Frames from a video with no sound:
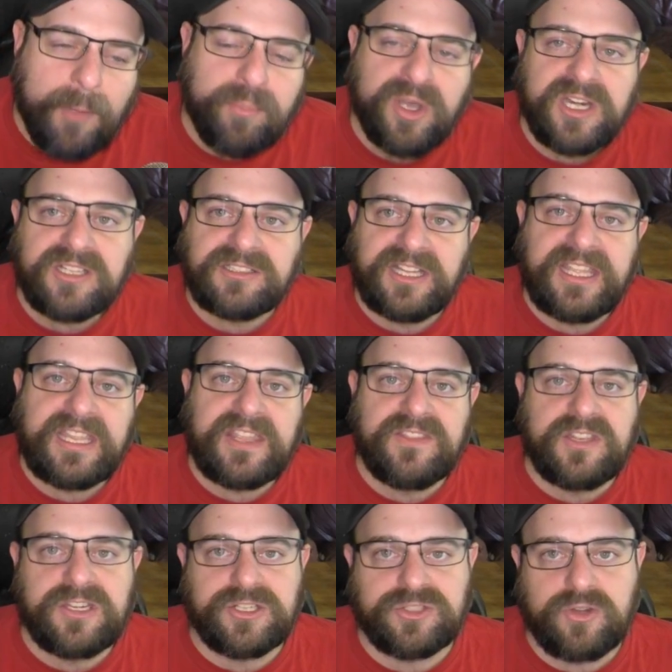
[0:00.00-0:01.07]
I'll put a
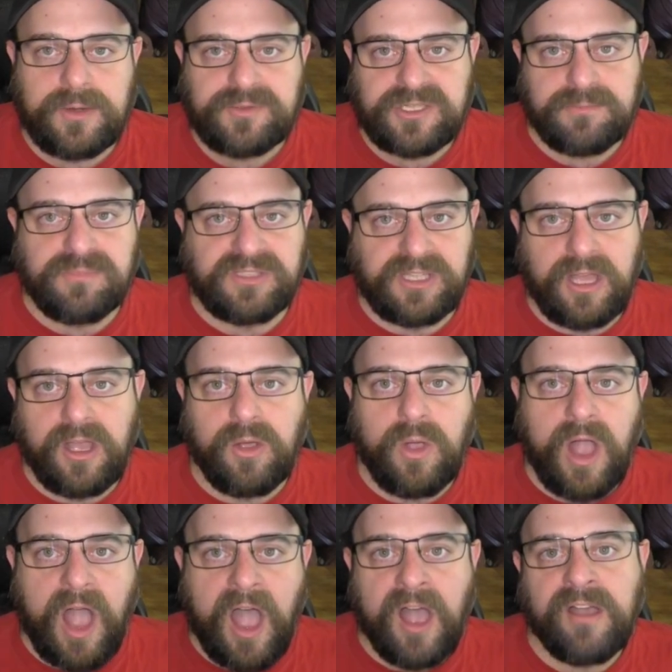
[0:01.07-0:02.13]
link in the description
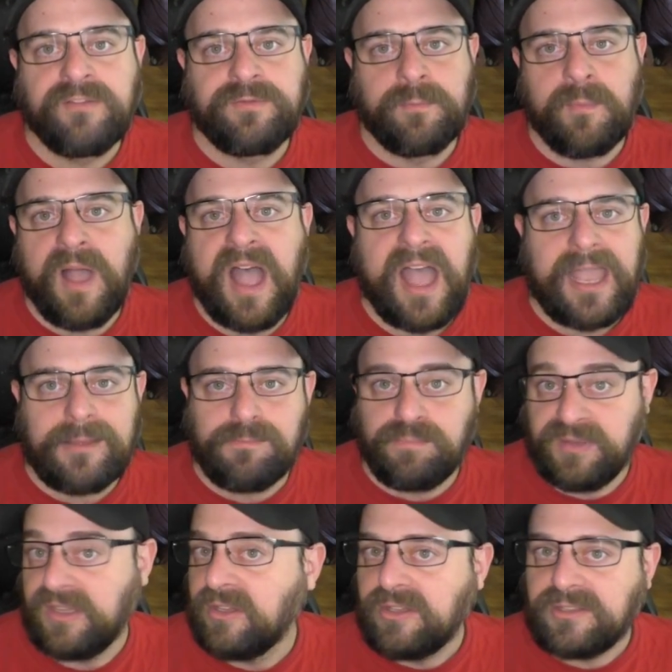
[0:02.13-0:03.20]
below of my
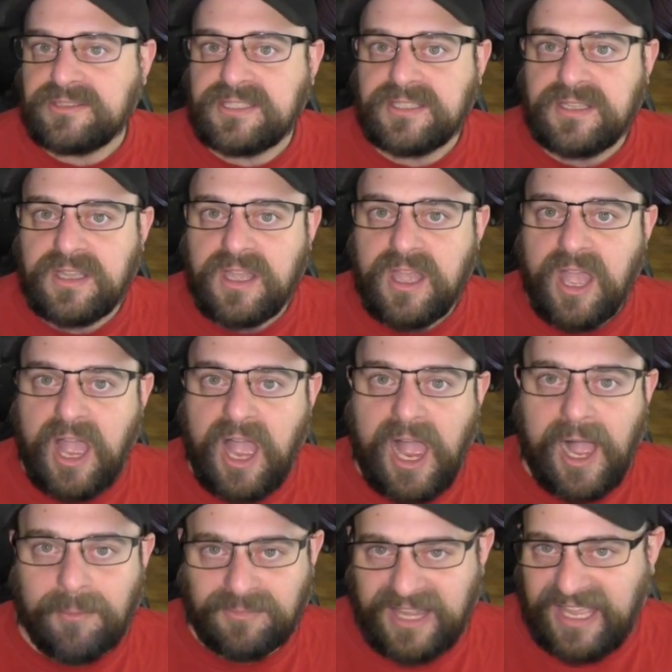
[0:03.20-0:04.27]
build,
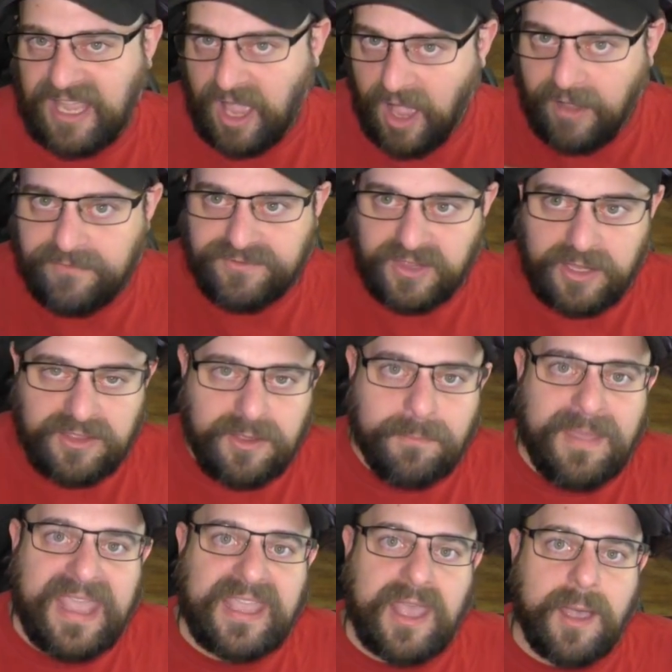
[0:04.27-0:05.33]
like of
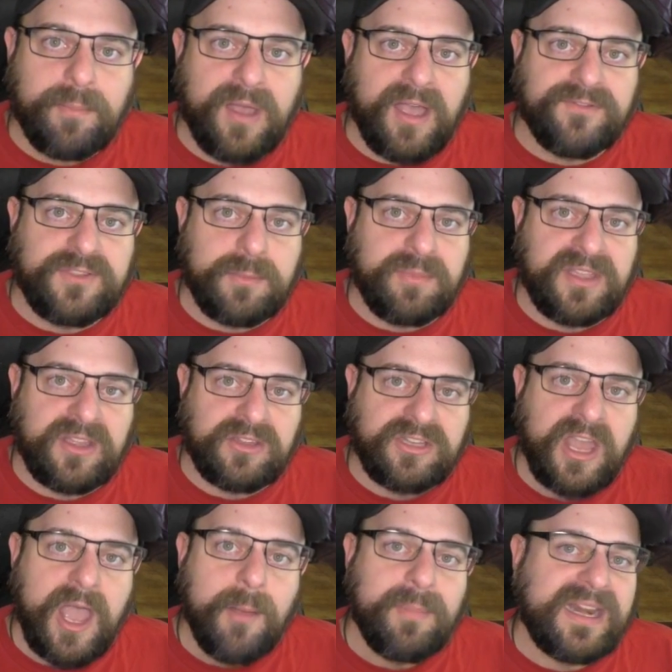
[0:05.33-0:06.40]
the makeup of the
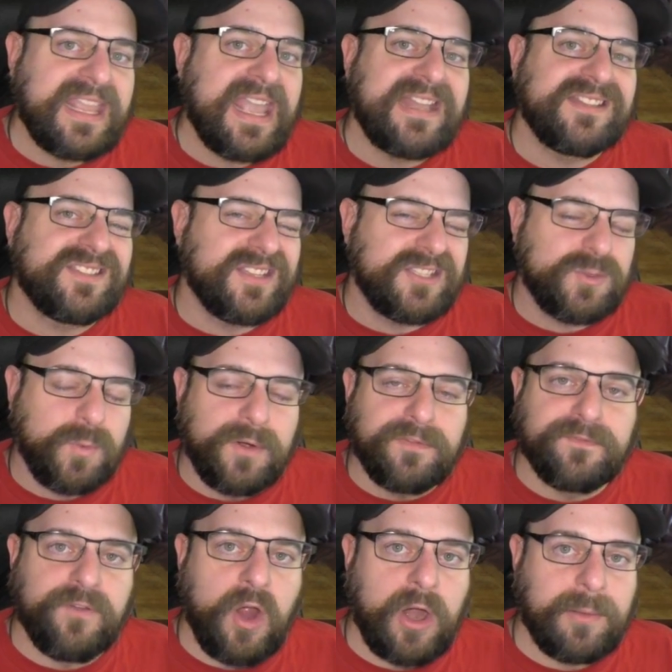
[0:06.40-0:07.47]
build. But again, since
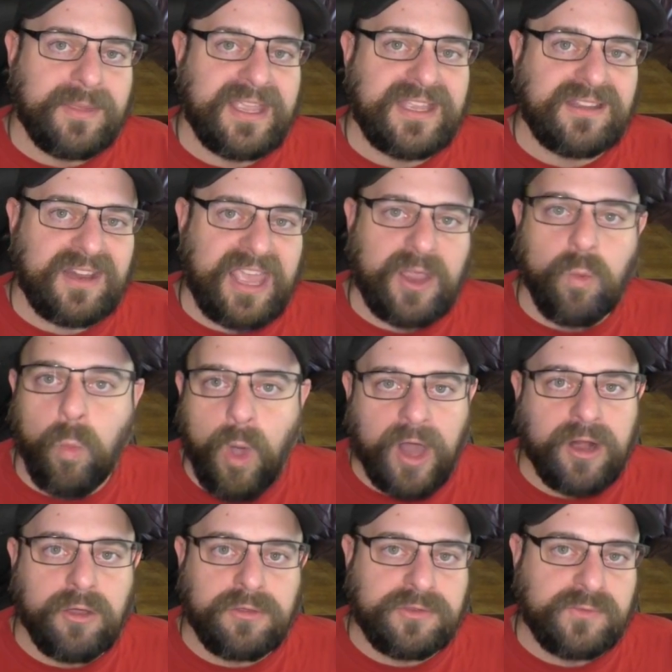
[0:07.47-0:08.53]
we're farming like
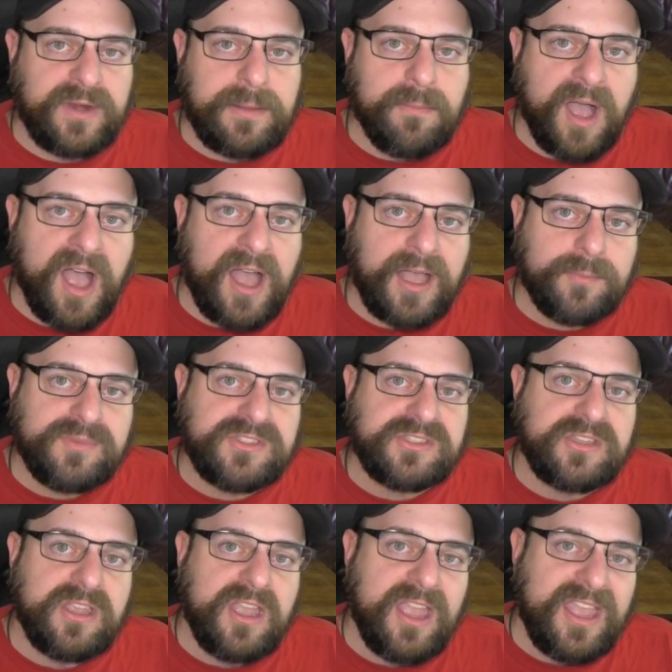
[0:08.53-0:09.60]
103
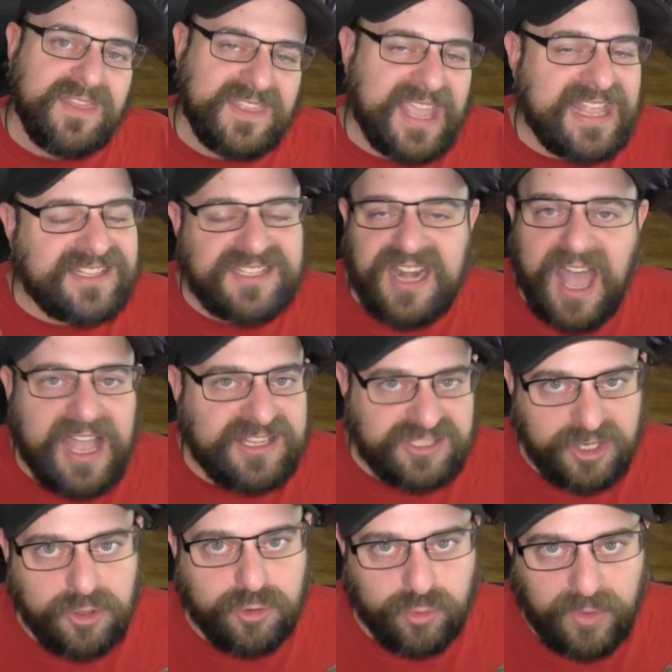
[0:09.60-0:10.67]
mobs, it's
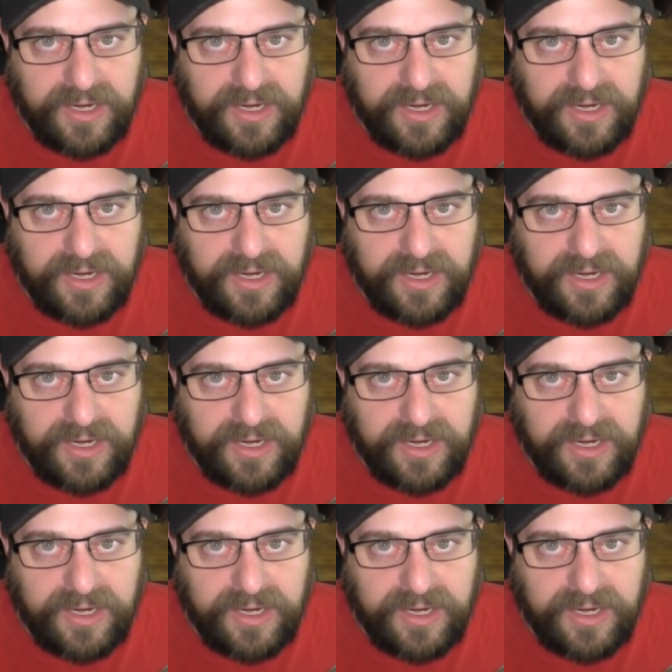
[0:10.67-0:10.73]
not so